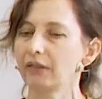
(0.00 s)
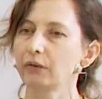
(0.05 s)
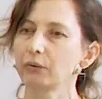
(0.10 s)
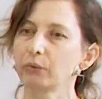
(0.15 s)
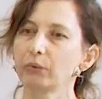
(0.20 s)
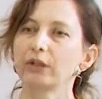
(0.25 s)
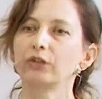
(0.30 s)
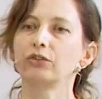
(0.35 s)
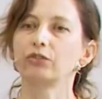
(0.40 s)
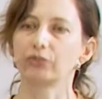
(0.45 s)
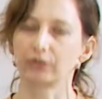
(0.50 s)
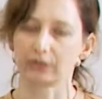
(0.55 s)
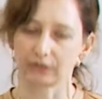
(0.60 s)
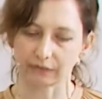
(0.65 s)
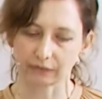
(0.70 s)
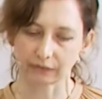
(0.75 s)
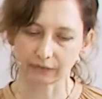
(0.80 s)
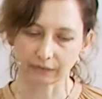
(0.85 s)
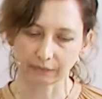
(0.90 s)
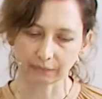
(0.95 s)
the
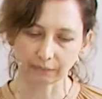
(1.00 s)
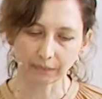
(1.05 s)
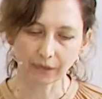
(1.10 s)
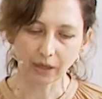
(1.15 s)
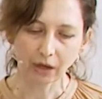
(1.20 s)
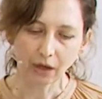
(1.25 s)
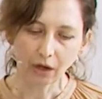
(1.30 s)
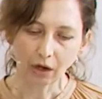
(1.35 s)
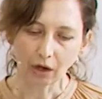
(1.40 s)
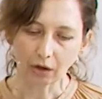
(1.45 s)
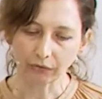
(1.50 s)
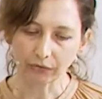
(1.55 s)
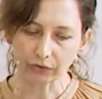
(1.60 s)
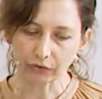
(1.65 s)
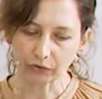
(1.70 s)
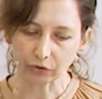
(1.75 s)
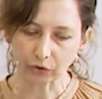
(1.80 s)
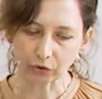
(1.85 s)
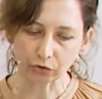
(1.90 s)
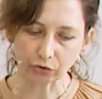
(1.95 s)
richness of the
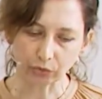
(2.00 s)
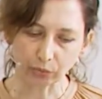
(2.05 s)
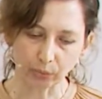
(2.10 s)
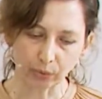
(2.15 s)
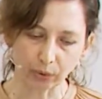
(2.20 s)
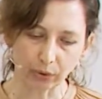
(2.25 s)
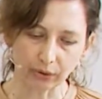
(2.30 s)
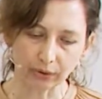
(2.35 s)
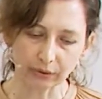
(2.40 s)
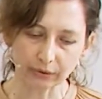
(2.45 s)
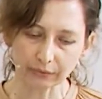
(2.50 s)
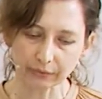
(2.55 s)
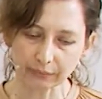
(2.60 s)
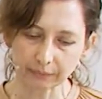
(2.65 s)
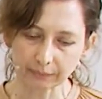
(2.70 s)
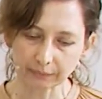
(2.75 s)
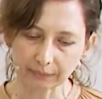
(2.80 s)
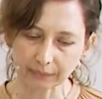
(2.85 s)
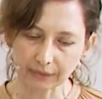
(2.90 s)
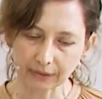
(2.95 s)
social world
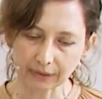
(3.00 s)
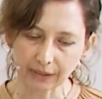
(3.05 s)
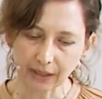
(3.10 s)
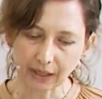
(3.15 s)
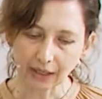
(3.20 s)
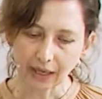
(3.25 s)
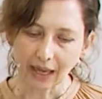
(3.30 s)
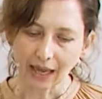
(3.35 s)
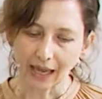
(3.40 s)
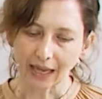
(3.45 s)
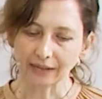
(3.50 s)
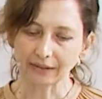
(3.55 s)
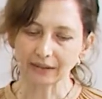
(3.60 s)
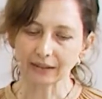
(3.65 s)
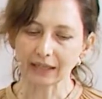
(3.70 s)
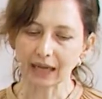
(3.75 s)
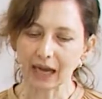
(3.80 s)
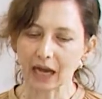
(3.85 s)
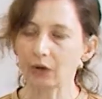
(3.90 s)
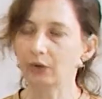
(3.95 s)
and
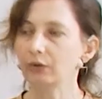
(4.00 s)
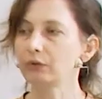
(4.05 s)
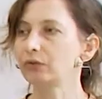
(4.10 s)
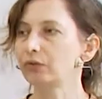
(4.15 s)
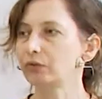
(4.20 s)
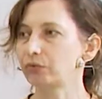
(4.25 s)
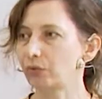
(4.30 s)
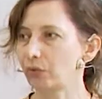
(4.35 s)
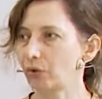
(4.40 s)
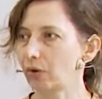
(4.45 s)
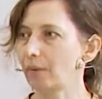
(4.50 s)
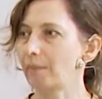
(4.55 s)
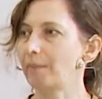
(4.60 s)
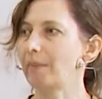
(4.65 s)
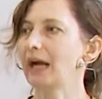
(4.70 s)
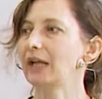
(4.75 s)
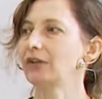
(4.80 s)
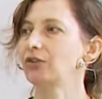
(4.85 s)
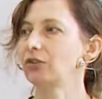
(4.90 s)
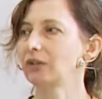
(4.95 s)
accounts for
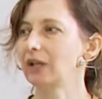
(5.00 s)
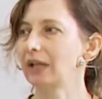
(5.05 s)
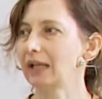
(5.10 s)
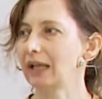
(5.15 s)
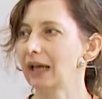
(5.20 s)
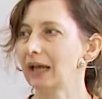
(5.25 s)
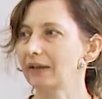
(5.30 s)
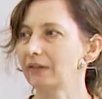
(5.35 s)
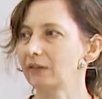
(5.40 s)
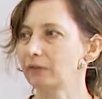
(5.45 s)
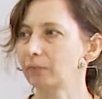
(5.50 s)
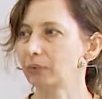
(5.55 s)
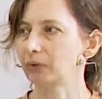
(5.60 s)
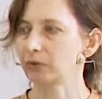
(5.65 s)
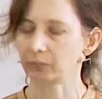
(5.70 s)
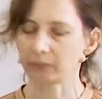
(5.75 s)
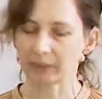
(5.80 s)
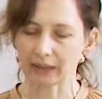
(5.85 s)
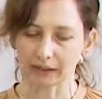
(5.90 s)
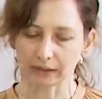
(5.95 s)
marginalized
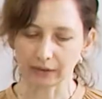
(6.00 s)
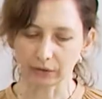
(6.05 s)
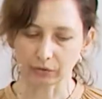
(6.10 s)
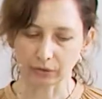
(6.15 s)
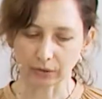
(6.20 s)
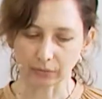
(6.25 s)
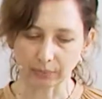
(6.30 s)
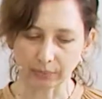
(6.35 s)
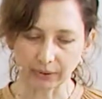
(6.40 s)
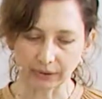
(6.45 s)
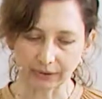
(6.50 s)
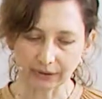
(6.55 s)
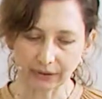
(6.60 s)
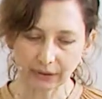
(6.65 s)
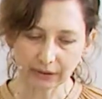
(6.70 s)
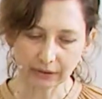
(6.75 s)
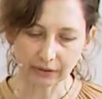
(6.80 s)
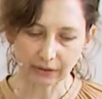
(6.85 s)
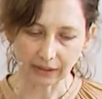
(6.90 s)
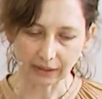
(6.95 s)
perspective in
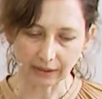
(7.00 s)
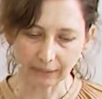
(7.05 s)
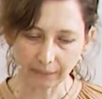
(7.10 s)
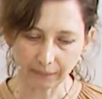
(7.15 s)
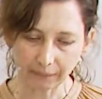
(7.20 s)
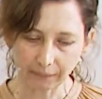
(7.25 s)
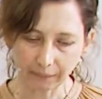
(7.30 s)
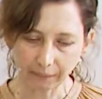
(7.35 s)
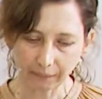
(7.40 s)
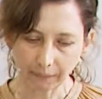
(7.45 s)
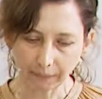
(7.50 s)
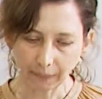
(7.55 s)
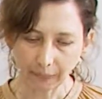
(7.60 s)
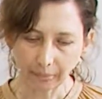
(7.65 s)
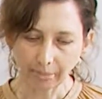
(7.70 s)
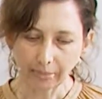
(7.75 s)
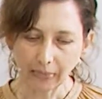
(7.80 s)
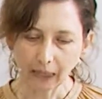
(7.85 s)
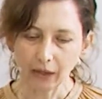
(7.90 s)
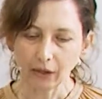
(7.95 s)
particular,
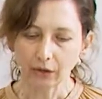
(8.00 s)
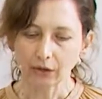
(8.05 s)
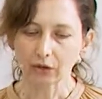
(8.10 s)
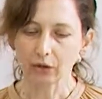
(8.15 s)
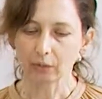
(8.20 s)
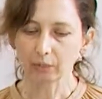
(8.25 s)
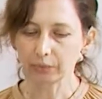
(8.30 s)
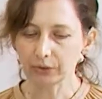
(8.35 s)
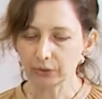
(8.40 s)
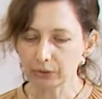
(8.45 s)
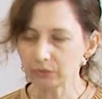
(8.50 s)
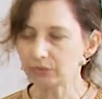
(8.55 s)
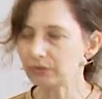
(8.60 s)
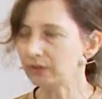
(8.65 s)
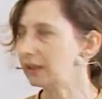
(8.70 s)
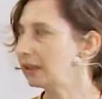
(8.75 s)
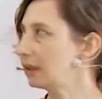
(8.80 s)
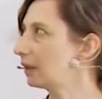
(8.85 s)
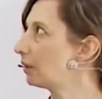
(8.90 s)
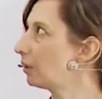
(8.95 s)

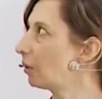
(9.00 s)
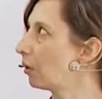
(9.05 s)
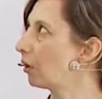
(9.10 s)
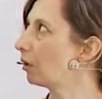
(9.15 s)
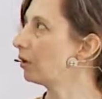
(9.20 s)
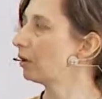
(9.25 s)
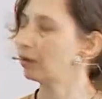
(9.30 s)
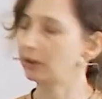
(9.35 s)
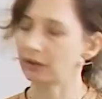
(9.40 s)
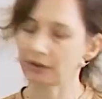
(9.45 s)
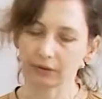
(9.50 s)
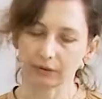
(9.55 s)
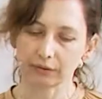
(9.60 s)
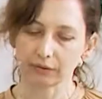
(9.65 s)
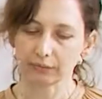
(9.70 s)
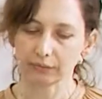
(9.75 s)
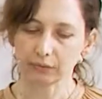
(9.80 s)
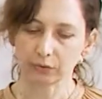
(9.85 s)
computing, in order